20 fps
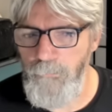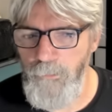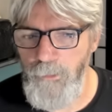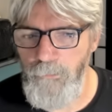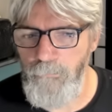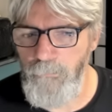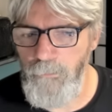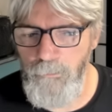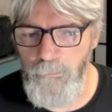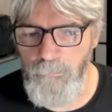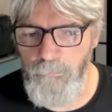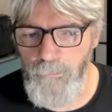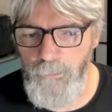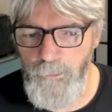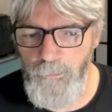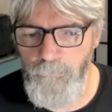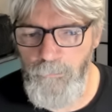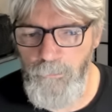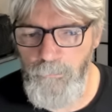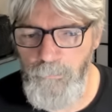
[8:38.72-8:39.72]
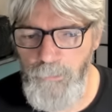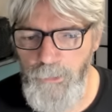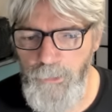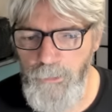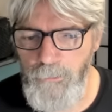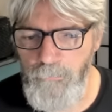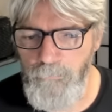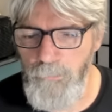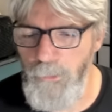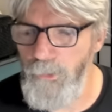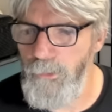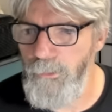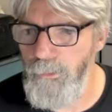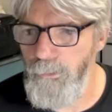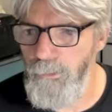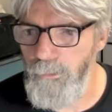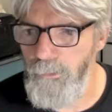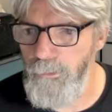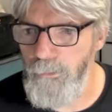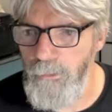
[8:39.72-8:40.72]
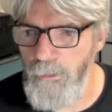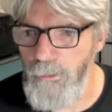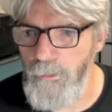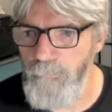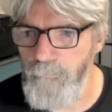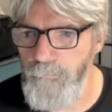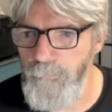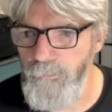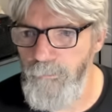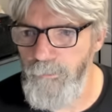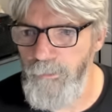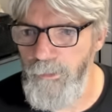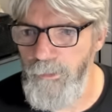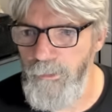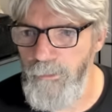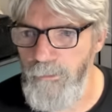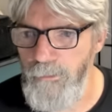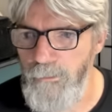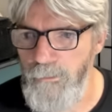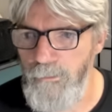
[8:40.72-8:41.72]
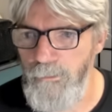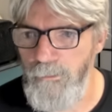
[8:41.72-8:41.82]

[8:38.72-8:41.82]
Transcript: they were they were being burned and confiscated